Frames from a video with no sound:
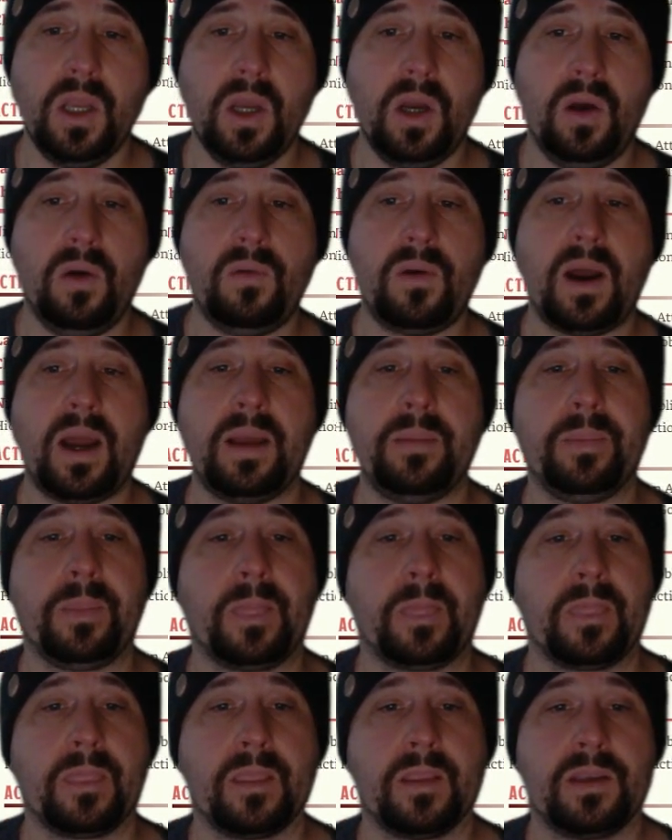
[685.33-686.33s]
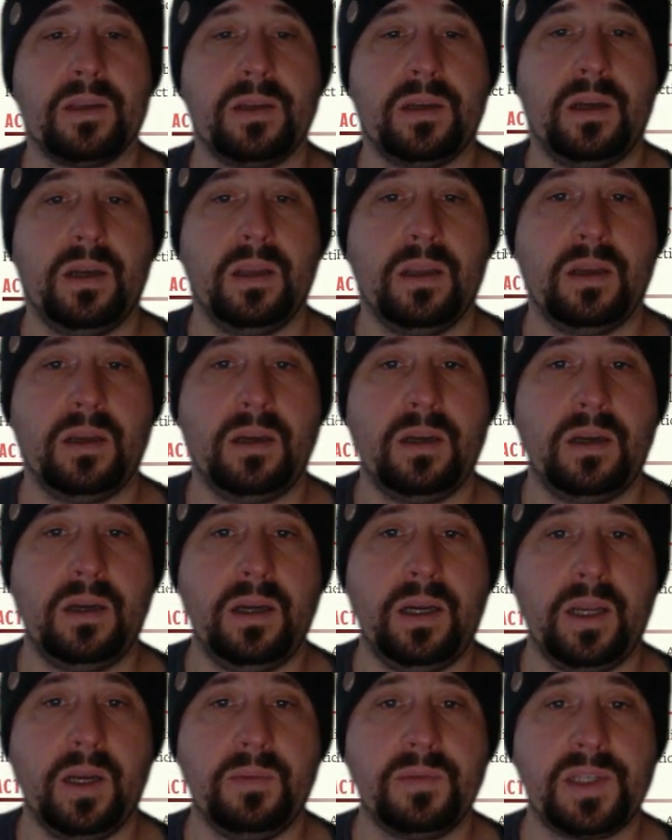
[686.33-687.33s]
All right,
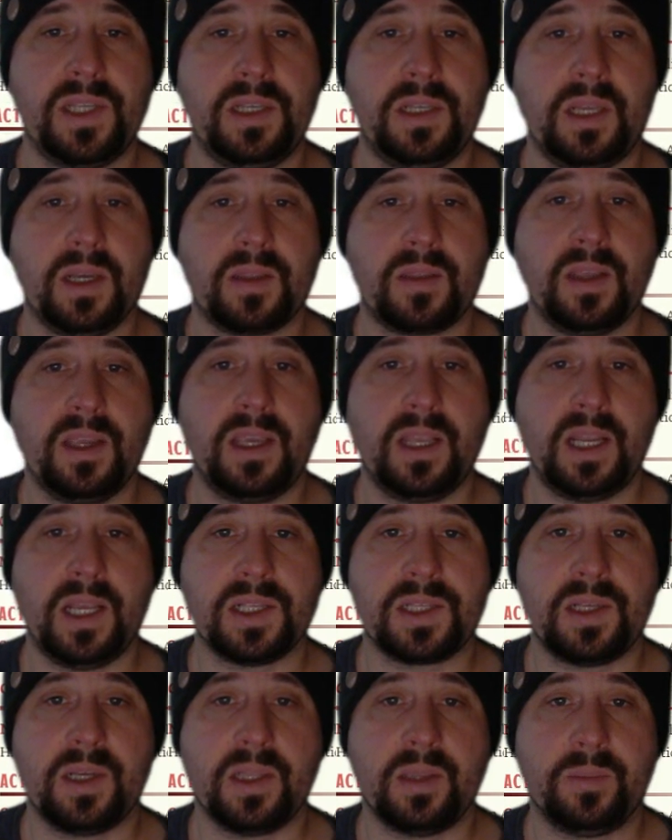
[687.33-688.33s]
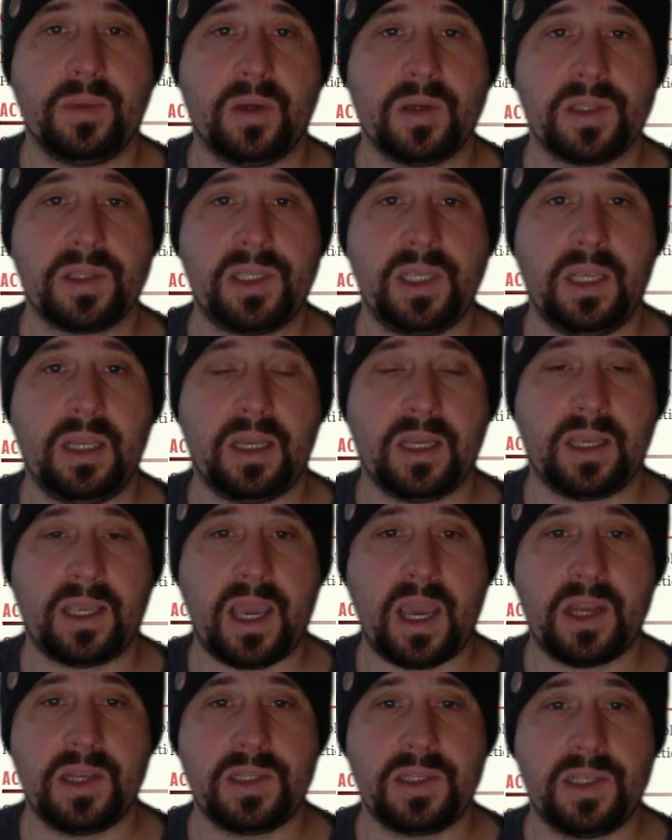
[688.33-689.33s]
and obviously, like, thinking outside the box here, like,
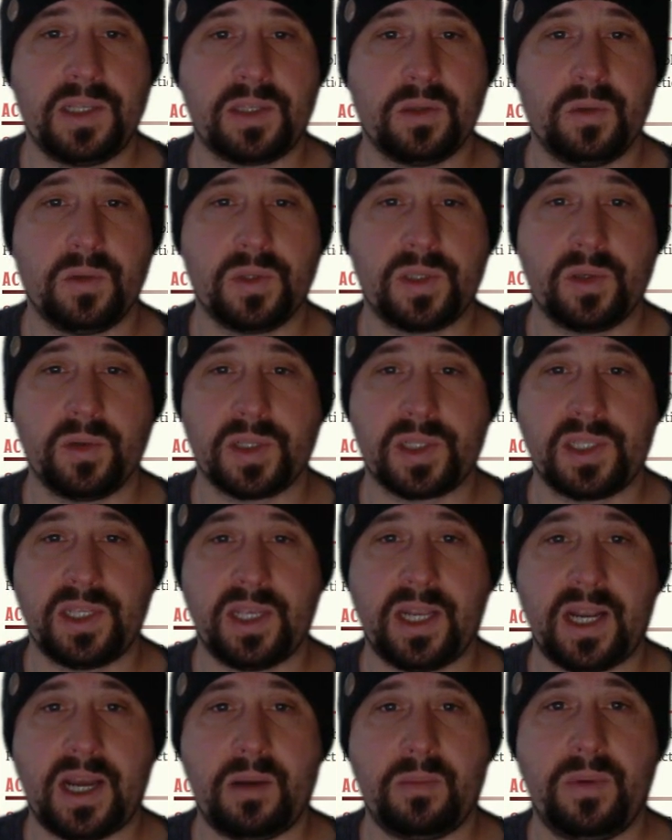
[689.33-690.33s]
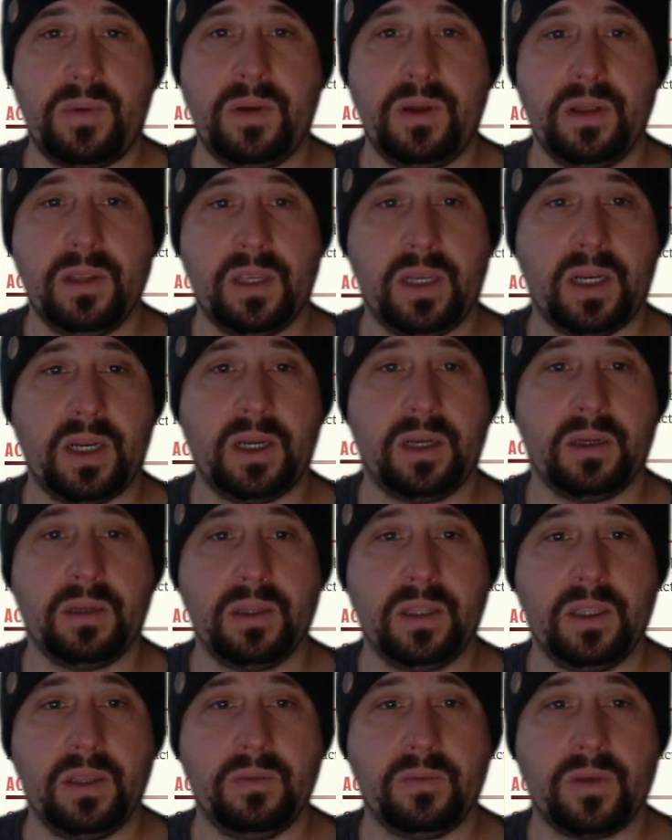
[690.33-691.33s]
how does this all sort of set up? You know,
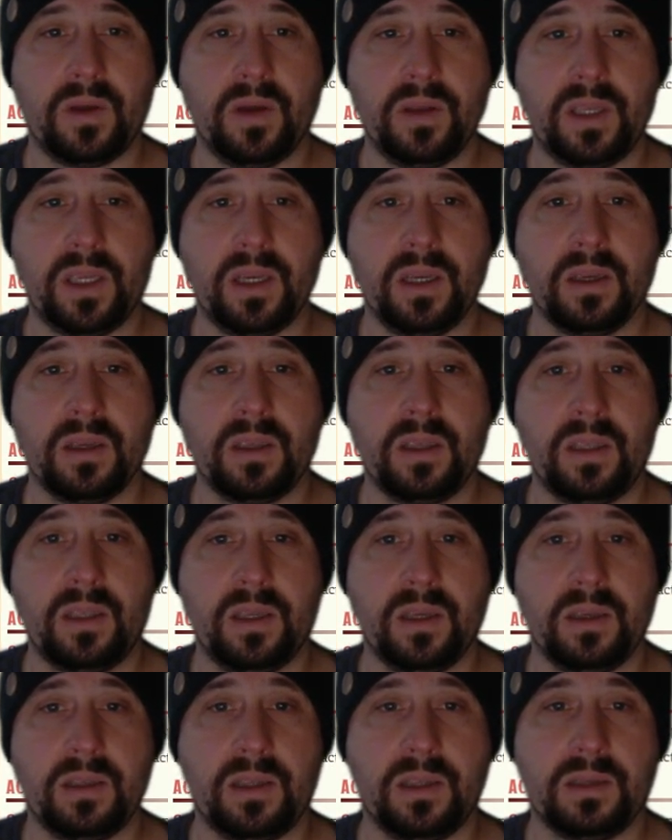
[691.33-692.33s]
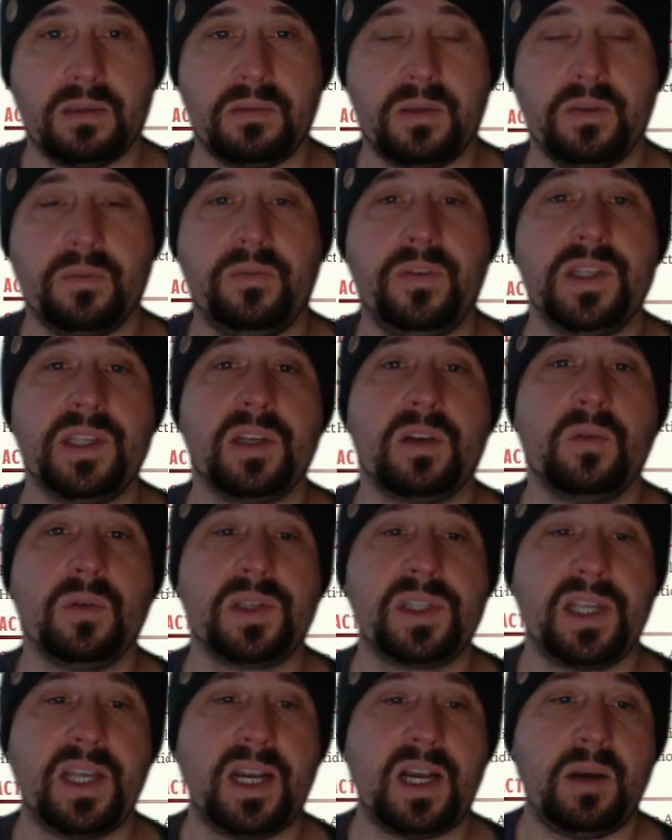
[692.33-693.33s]
you've got your physical
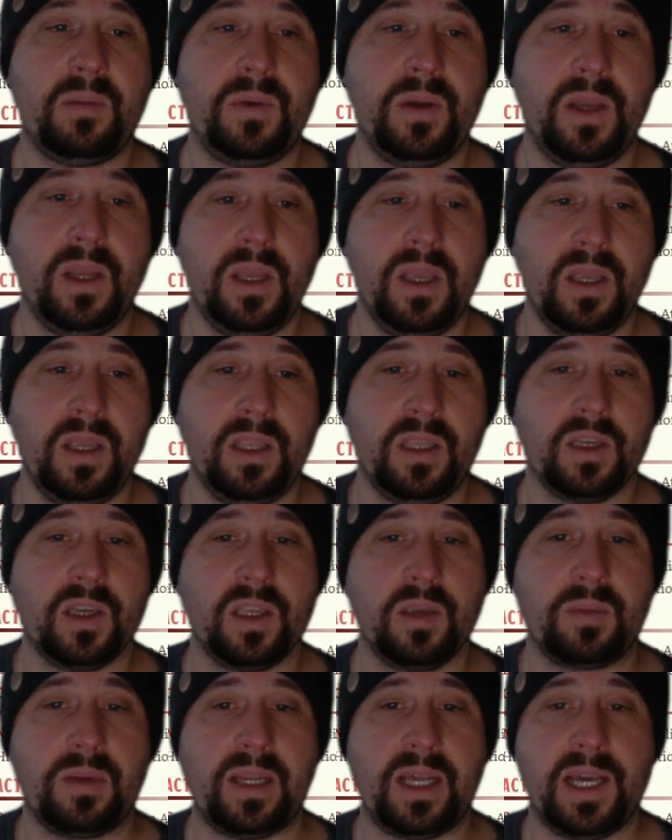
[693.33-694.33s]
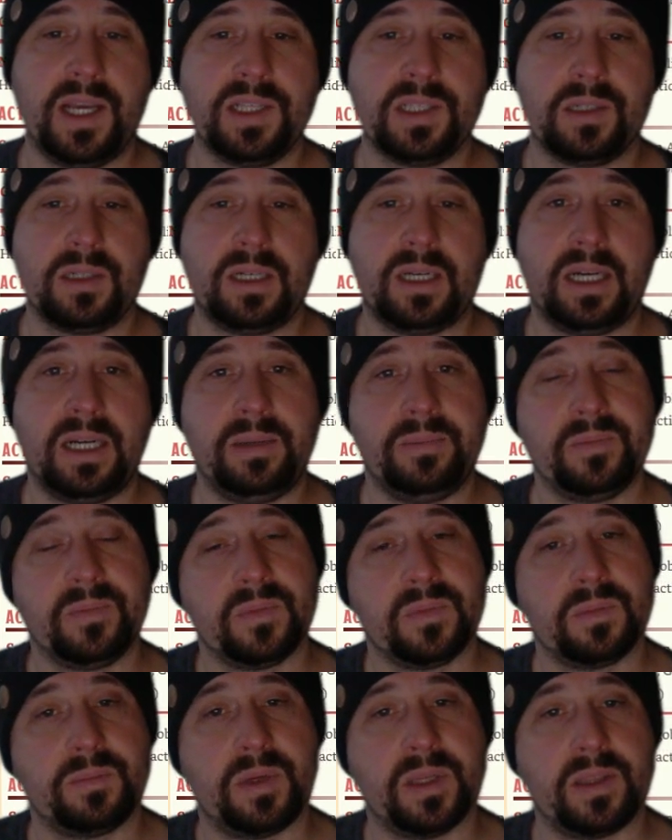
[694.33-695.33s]
setup, you got your players, all right,
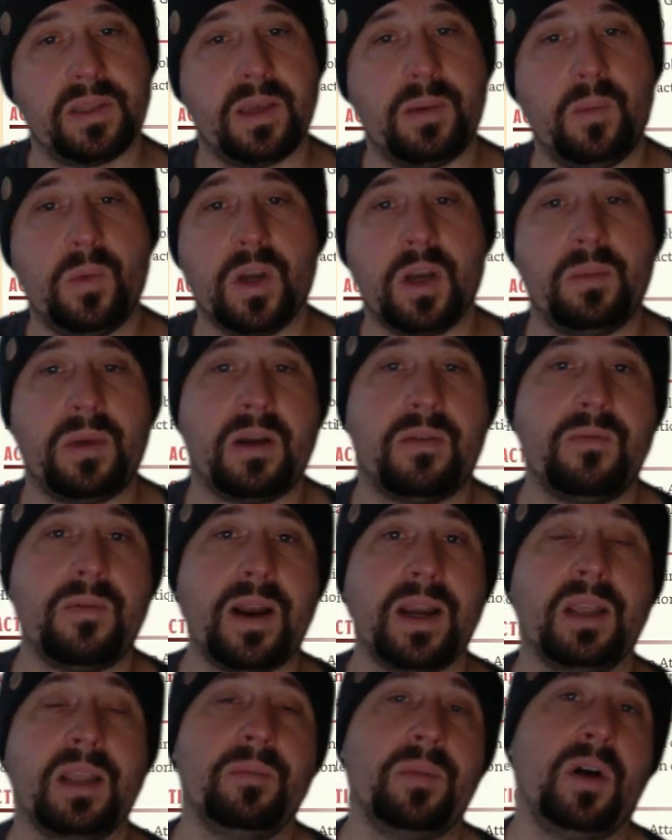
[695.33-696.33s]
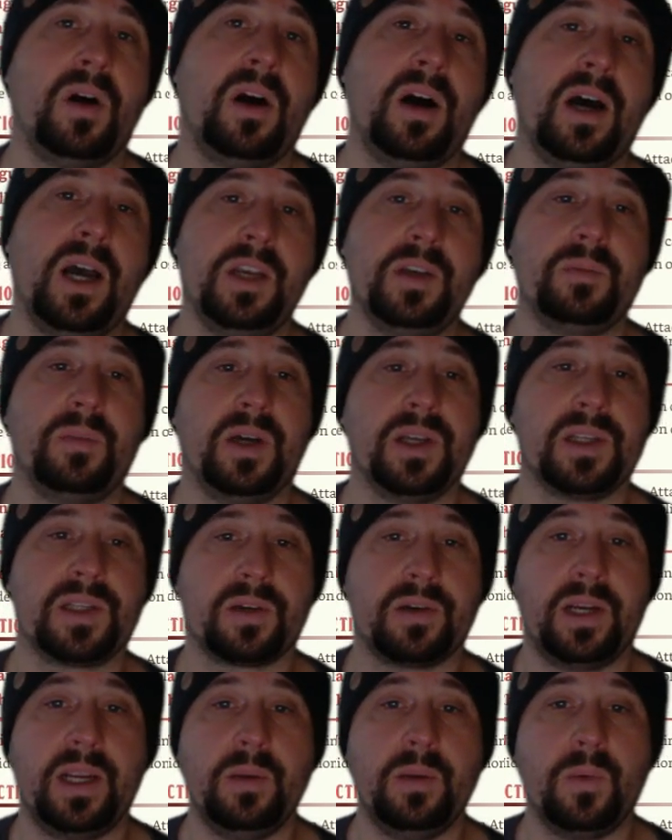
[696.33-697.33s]
but then what am I running behind my
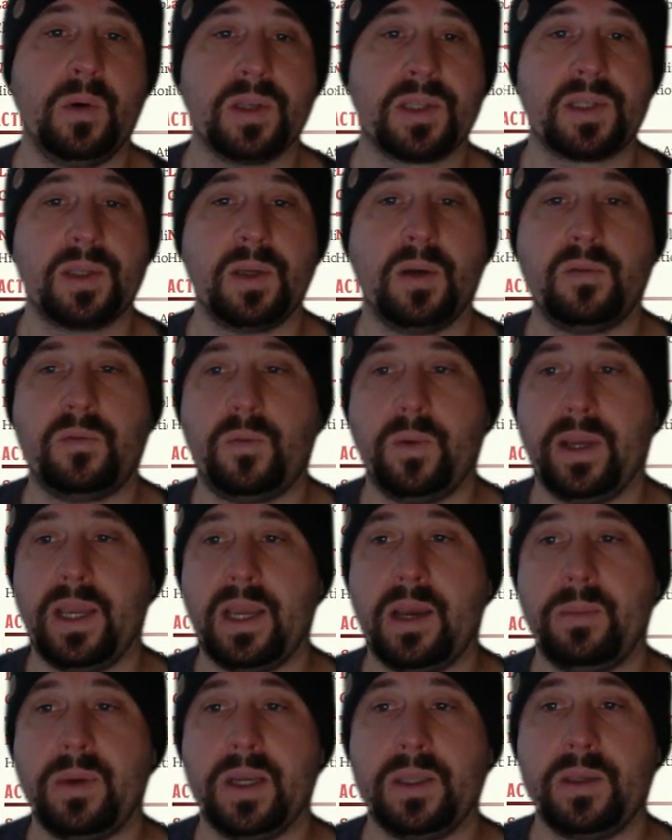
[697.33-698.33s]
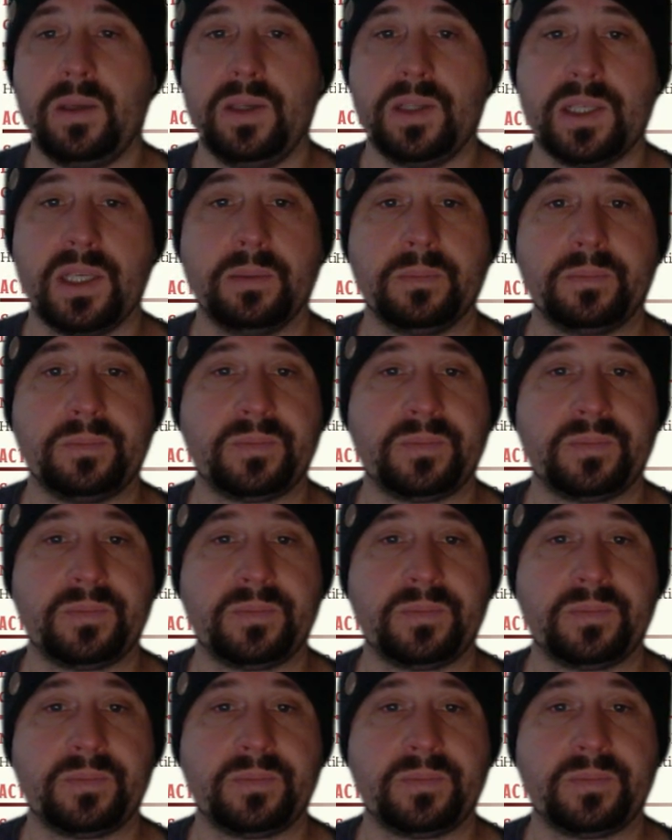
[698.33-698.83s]
screen? What software am I using?